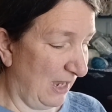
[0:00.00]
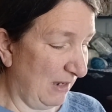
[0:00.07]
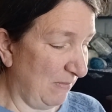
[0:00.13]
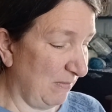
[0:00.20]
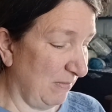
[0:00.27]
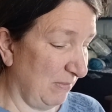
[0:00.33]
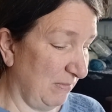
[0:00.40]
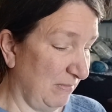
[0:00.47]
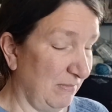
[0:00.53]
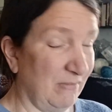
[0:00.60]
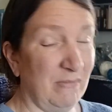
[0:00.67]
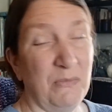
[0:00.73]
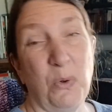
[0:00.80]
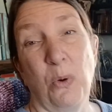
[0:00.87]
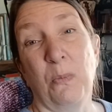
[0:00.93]
I'm
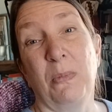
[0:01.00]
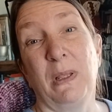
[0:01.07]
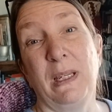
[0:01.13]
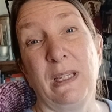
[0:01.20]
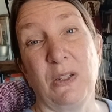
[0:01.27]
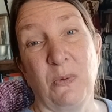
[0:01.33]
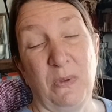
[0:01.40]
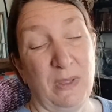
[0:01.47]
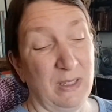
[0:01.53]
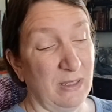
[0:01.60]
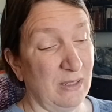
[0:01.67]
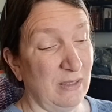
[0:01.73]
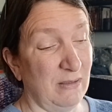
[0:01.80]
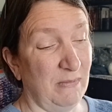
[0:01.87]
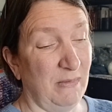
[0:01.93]
more pleased with
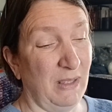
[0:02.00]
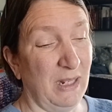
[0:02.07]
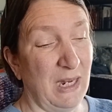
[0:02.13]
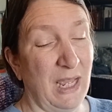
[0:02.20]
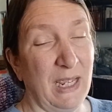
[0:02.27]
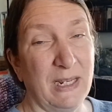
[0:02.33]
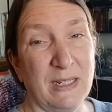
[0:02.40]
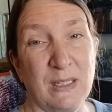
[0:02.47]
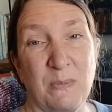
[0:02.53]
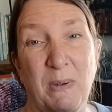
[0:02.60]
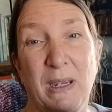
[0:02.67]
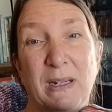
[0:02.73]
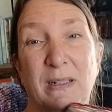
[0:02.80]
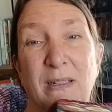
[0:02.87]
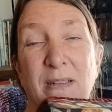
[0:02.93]
this than I
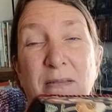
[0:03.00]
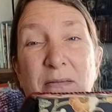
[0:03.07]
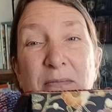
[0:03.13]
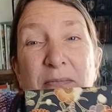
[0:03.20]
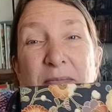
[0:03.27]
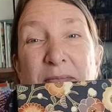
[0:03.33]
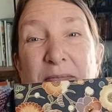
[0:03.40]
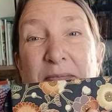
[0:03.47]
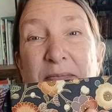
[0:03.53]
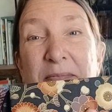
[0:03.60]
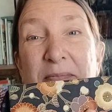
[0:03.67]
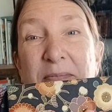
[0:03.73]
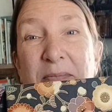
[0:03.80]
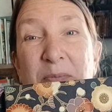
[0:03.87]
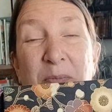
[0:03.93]
expected.
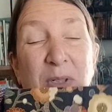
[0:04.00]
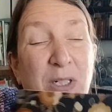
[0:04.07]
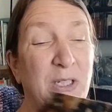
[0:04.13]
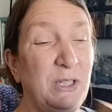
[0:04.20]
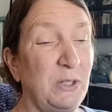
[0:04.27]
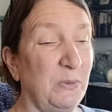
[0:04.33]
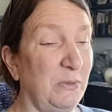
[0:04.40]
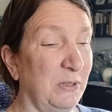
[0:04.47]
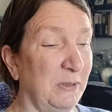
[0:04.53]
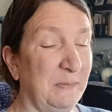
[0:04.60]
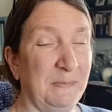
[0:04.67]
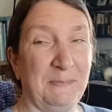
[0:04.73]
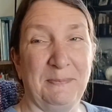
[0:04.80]
Pretty cute.